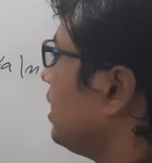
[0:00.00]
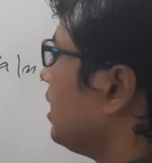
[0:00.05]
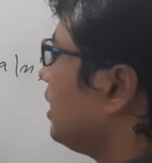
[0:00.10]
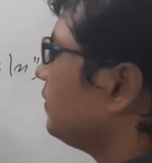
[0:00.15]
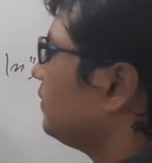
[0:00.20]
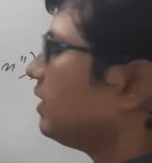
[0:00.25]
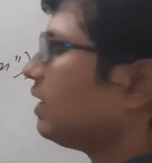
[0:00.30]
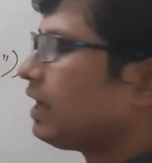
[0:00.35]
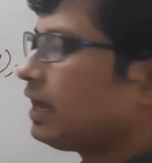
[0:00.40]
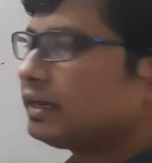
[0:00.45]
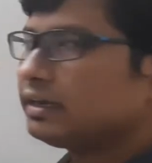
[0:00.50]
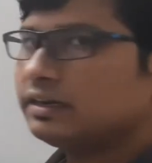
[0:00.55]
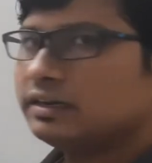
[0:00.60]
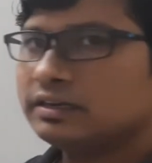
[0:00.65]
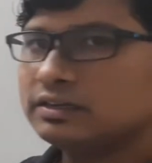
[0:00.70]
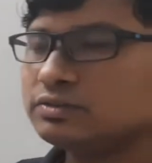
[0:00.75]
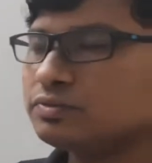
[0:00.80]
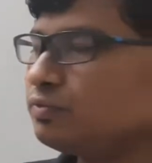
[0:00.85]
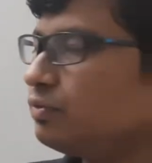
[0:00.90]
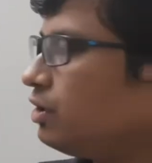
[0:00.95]
the
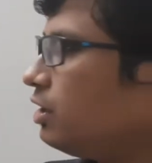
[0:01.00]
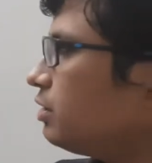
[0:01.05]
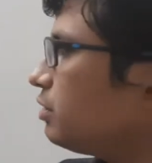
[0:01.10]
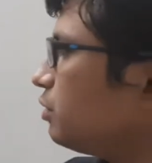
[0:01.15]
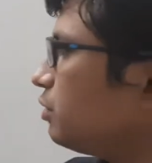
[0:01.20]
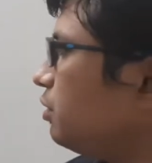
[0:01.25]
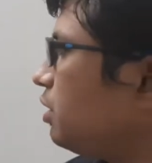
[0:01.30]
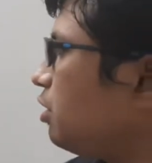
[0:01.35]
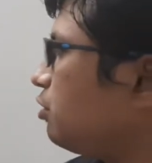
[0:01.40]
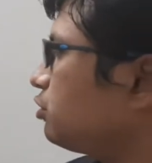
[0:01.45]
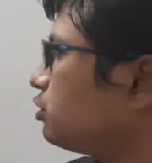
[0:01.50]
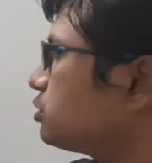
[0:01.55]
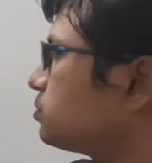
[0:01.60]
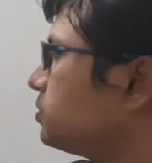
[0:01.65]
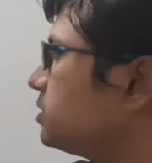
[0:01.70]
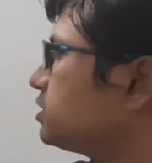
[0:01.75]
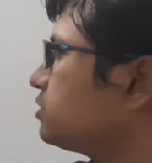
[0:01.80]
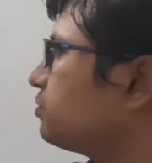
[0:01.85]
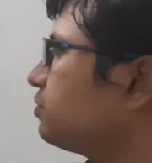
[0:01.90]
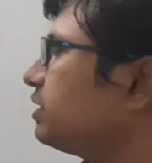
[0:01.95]
address what you have to
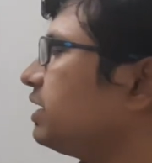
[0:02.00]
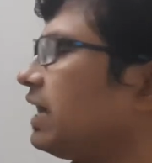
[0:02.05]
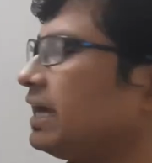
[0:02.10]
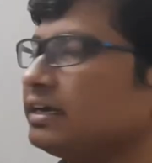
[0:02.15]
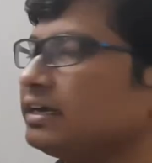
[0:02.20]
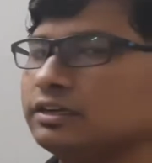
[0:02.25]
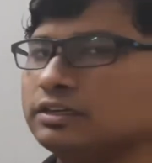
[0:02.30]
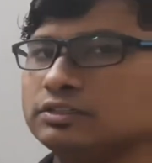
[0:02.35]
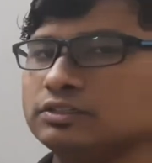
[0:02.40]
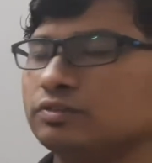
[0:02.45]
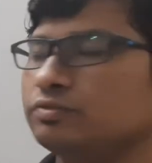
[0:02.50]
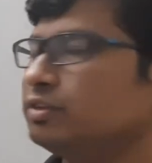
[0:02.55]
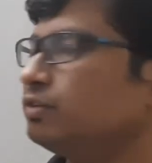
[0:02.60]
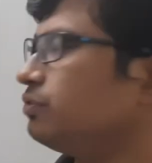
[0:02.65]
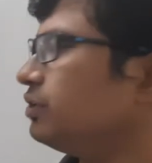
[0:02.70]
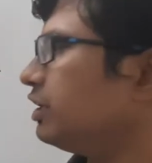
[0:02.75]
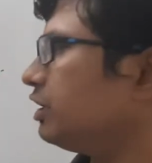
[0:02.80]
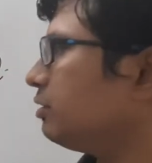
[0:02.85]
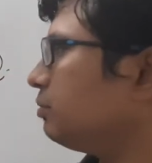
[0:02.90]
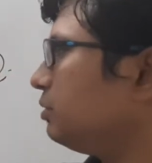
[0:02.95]
specify address of the
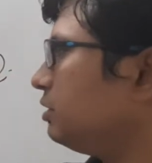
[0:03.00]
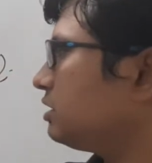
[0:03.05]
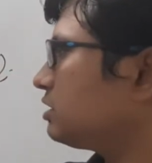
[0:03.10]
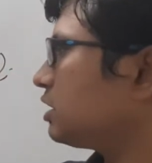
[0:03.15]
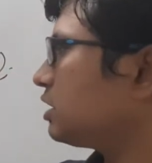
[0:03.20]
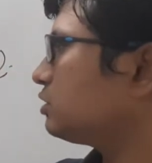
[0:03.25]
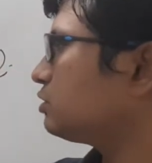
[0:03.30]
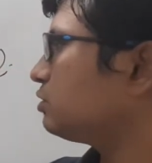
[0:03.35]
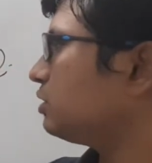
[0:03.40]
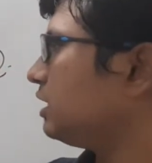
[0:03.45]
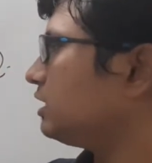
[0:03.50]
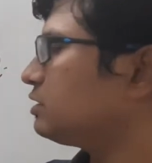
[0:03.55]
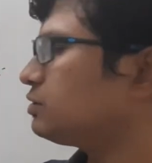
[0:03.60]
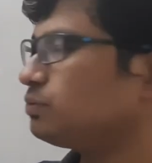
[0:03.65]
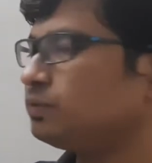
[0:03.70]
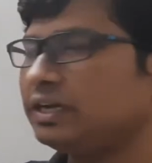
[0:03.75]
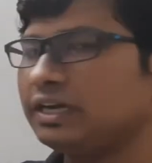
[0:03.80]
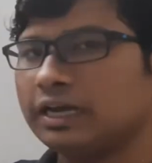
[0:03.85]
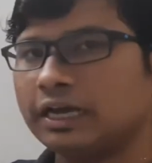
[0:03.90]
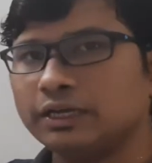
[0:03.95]
variable. So, that's
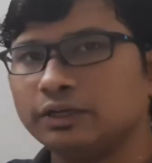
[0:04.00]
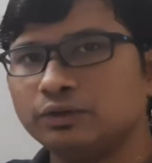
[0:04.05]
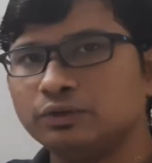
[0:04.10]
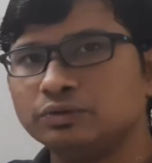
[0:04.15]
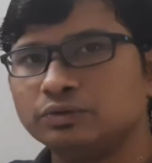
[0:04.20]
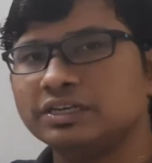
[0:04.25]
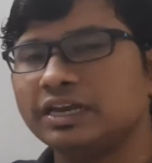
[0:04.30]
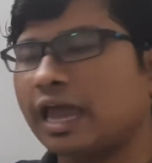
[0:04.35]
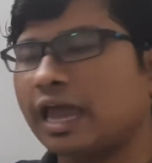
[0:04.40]
why I used